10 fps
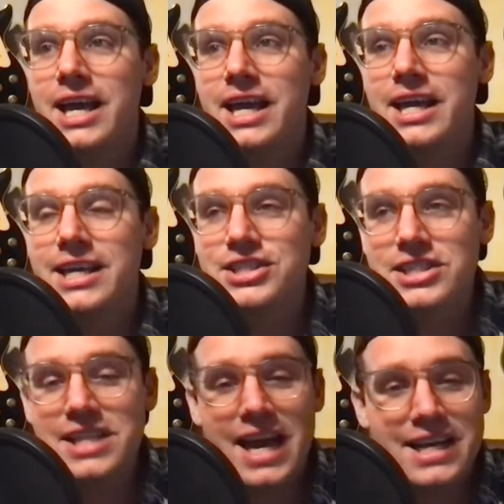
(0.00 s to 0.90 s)
he
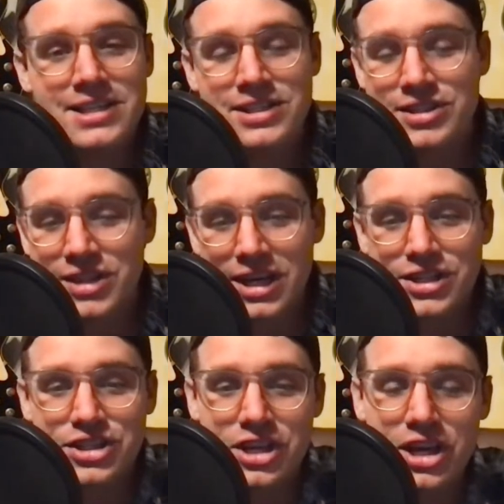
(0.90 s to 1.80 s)
just has
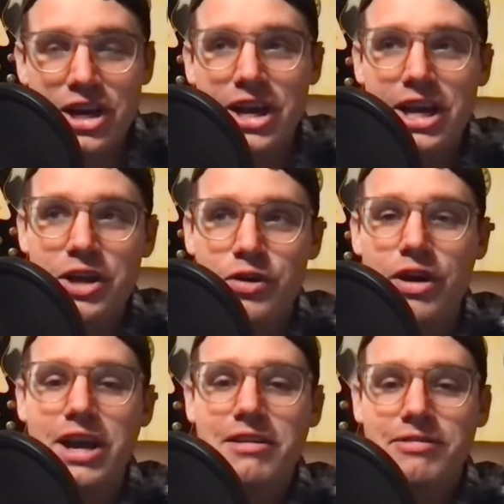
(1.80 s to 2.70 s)
such a
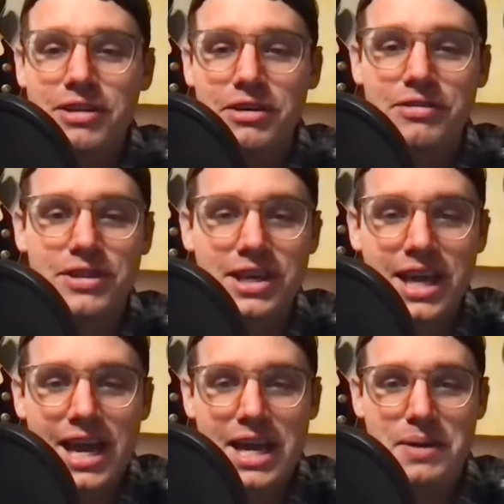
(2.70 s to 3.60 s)
great feel for the
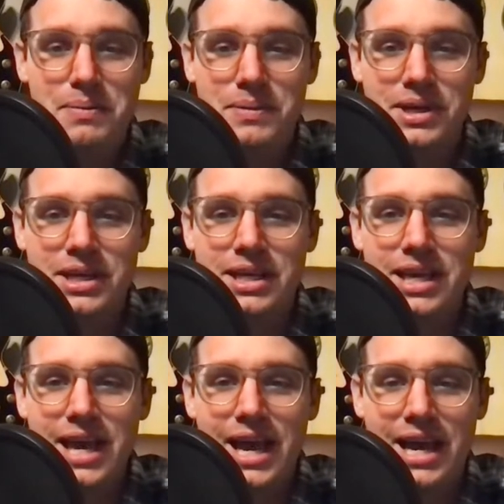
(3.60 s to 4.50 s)
game. He
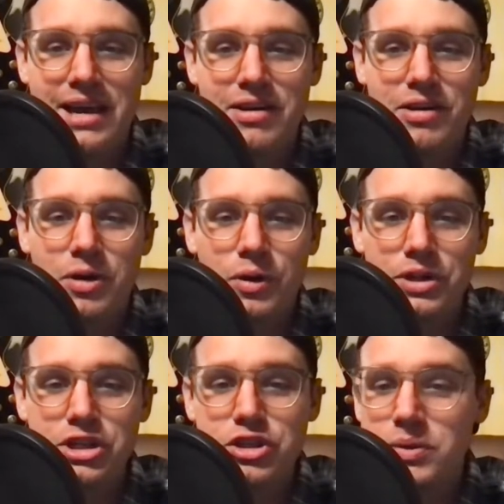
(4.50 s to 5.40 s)
had only
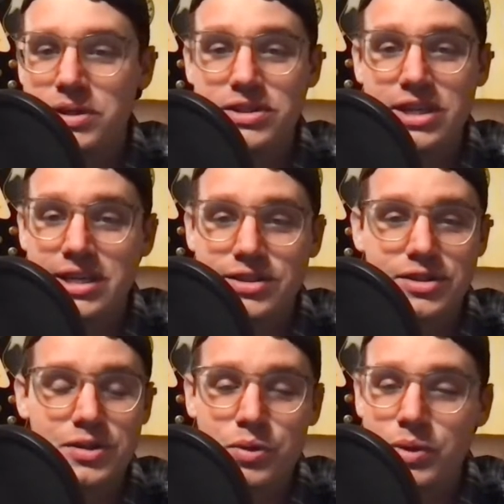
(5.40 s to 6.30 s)
2 assists,
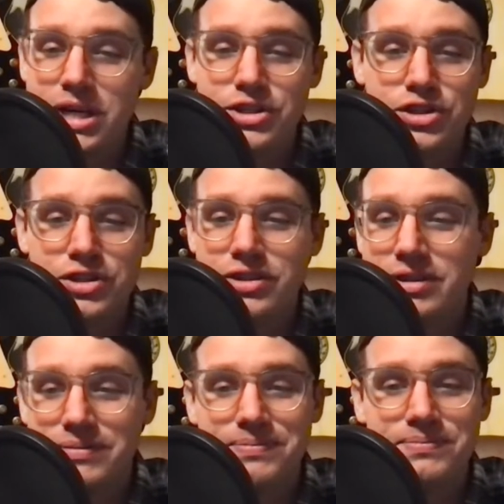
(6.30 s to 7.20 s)
which
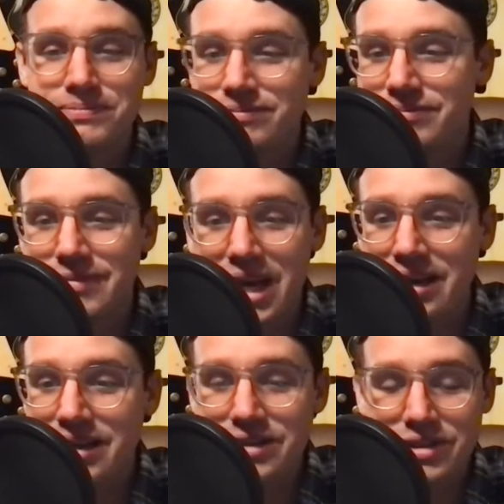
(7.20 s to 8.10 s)
I
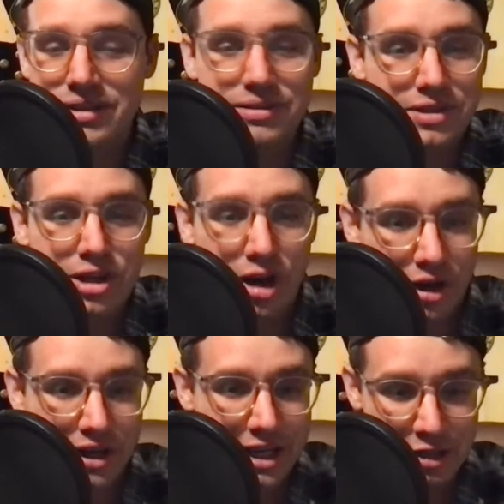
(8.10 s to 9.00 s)
need to call
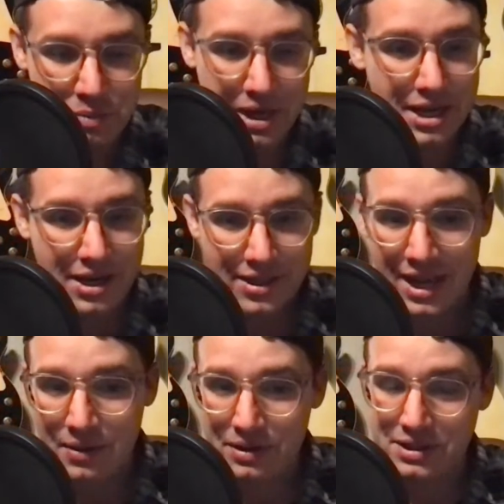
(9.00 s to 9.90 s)
ESPN on that
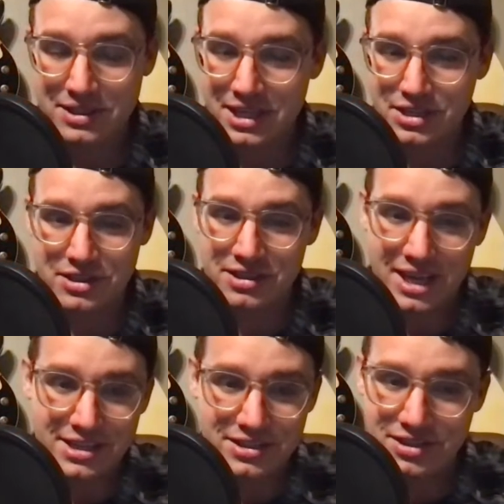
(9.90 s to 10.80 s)
one because that
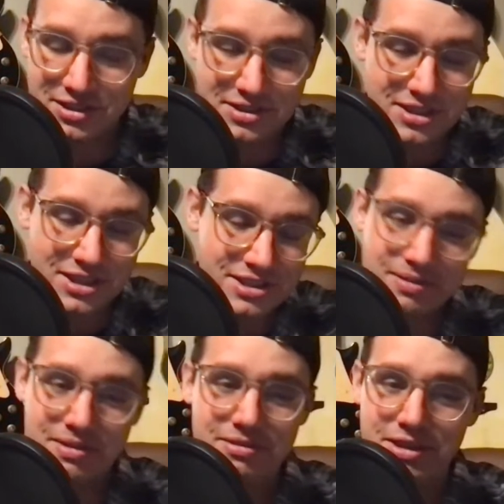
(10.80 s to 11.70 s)
just doesn't even
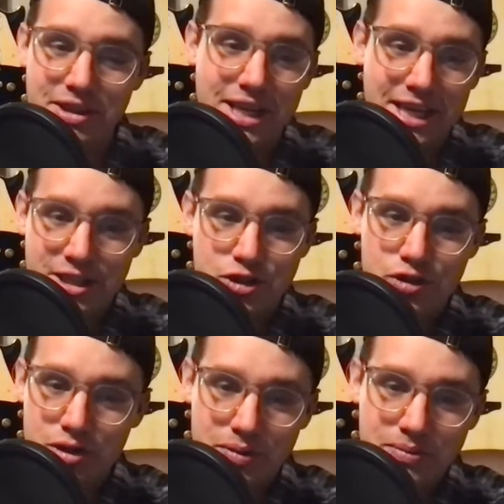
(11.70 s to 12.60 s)
feel like it's true.